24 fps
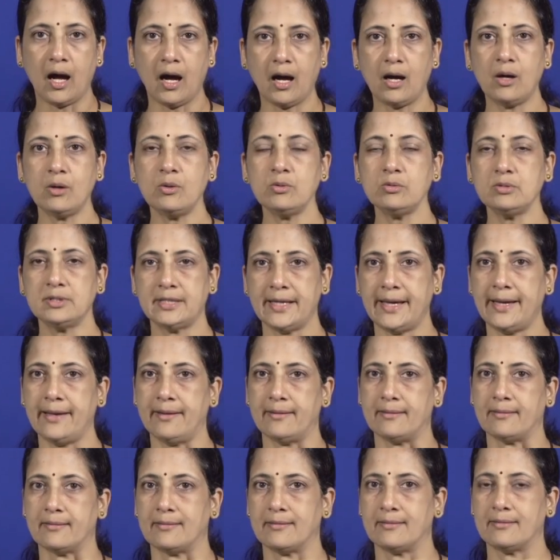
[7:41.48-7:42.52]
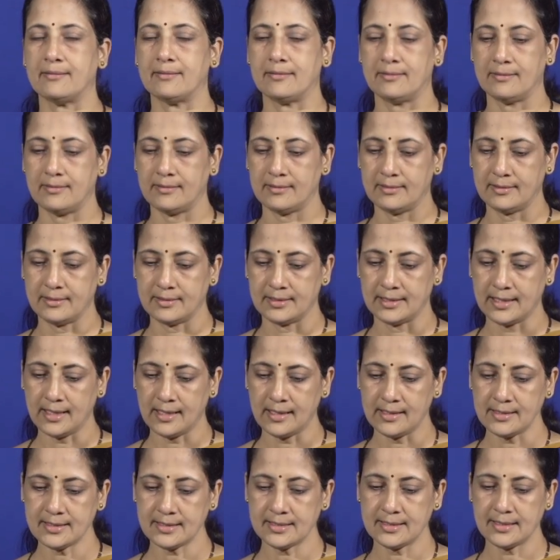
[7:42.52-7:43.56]
How then
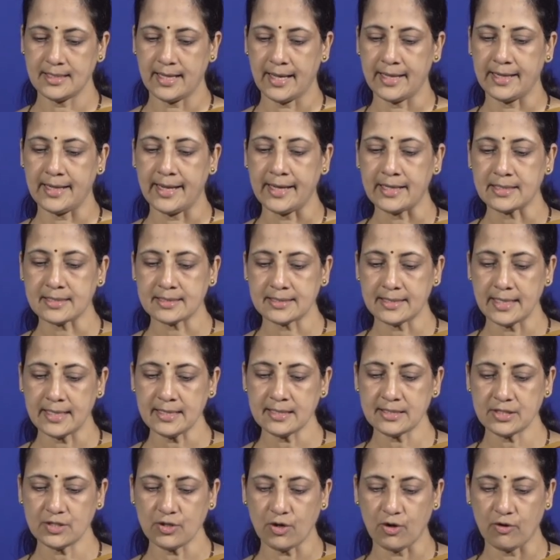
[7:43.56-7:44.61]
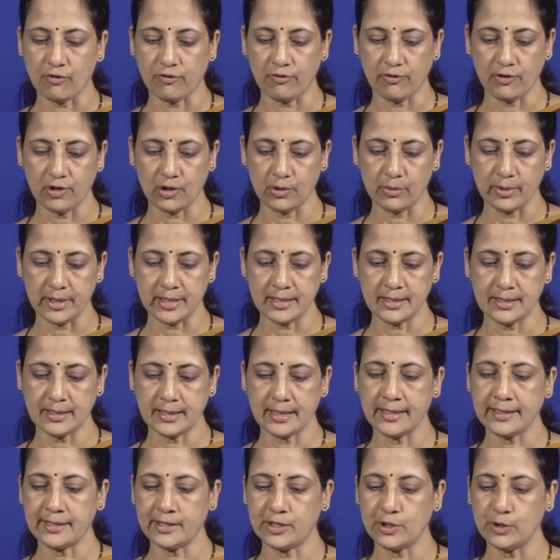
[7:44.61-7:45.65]
does an excess of fluid
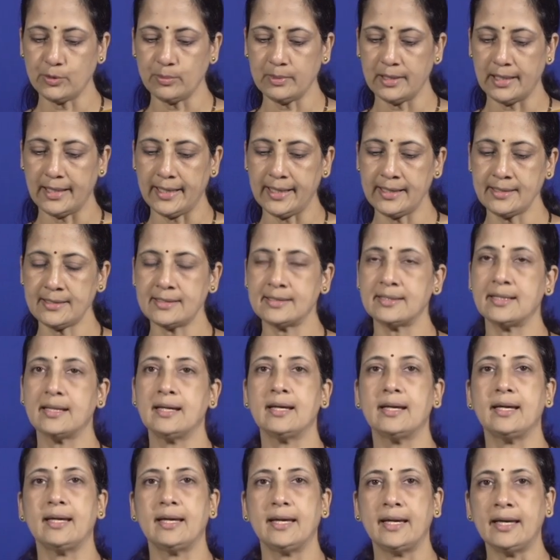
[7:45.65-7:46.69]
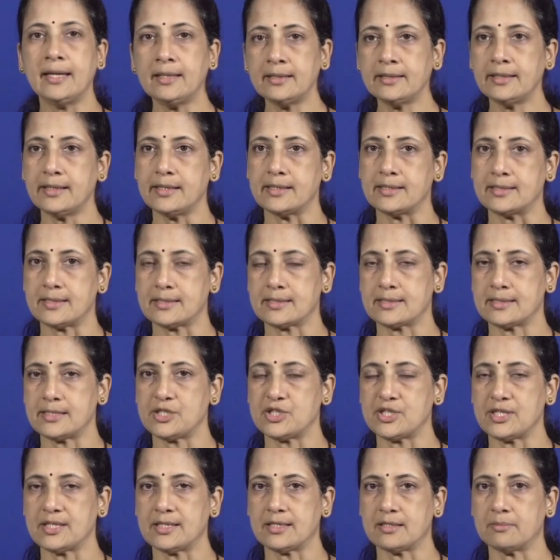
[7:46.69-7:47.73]
accumulate in the
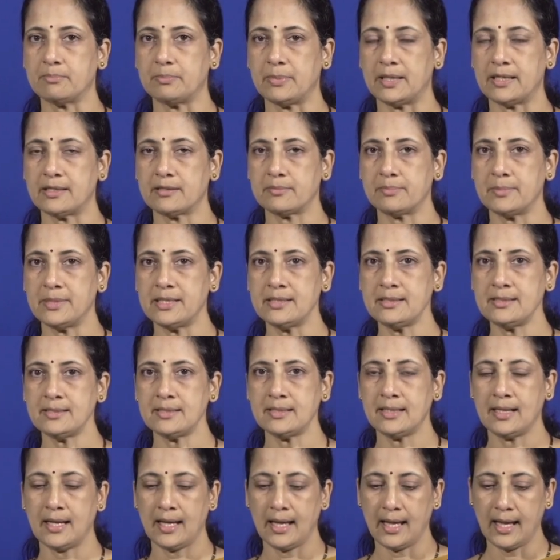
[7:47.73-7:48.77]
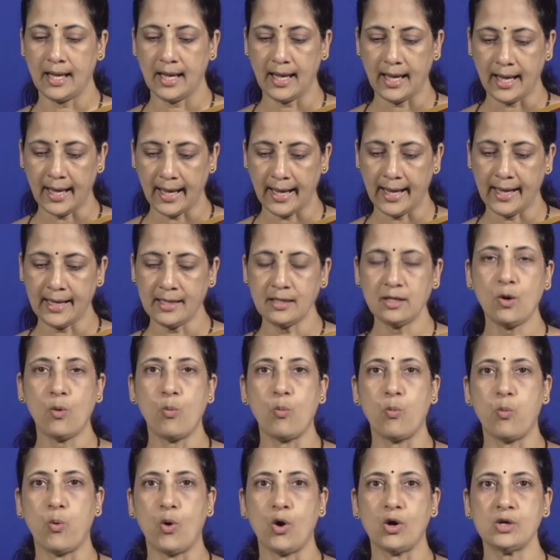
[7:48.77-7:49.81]
interstitial compartment and
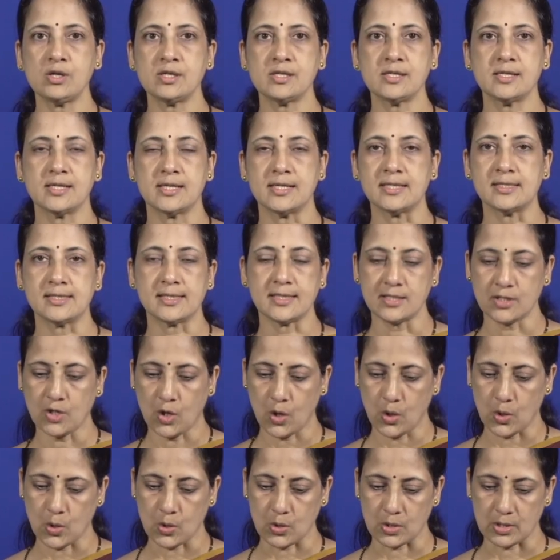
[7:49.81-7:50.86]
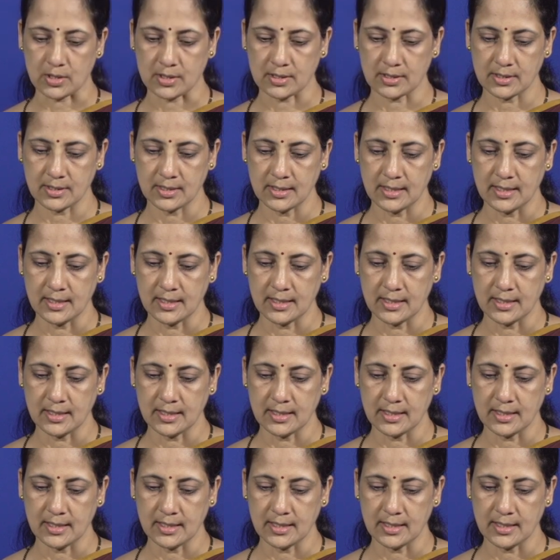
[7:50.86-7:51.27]
what is it called?